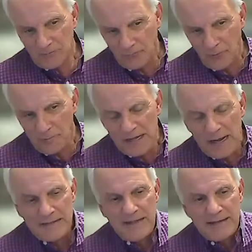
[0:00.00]
get from
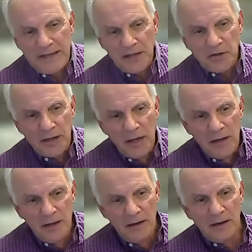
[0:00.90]
behind that desk,
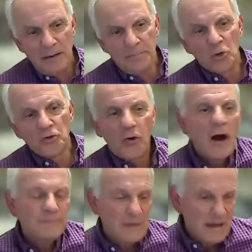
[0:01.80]
uh, build your
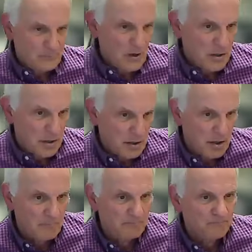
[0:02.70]
offline
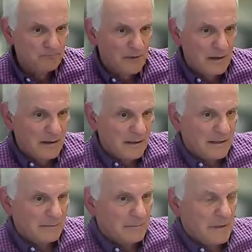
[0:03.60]
presence.
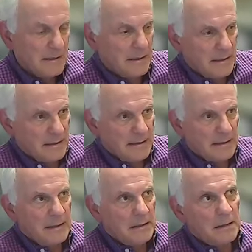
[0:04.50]
Um,
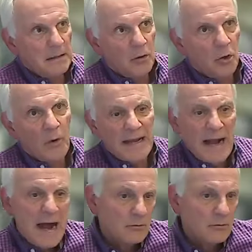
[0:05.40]
going
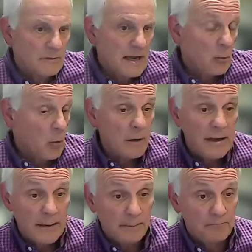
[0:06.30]
out,
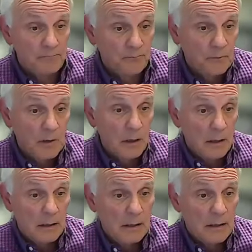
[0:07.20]
networking,
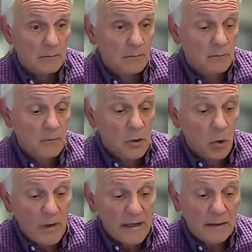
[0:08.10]
um,
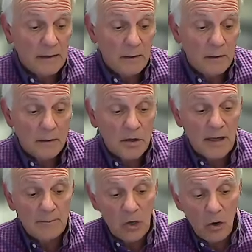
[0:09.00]
doing
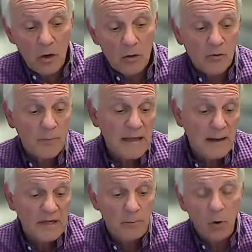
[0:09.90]
seminars,
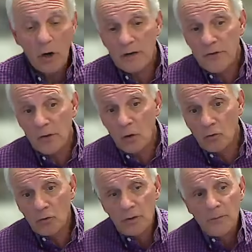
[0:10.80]
becoming part of the
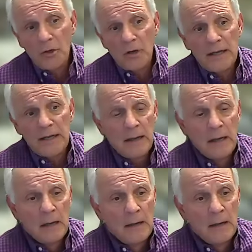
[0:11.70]
local community,